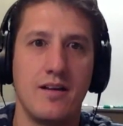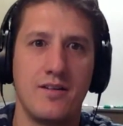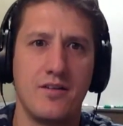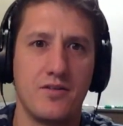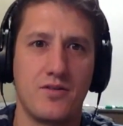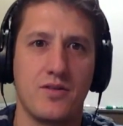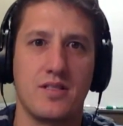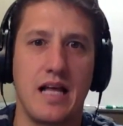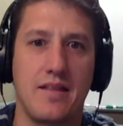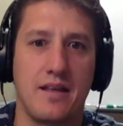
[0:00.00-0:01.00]
you know, so
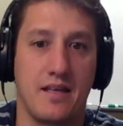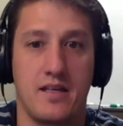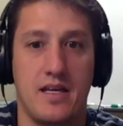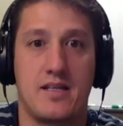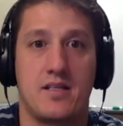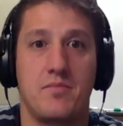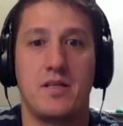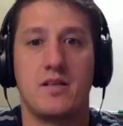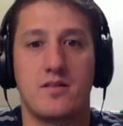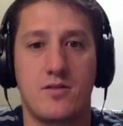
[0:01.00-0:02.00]
it's not like it has to
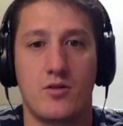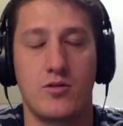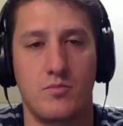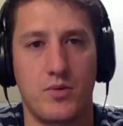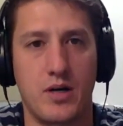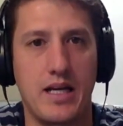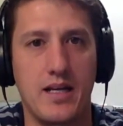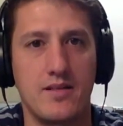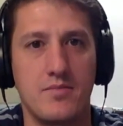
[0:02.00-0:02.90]
be a certain brand,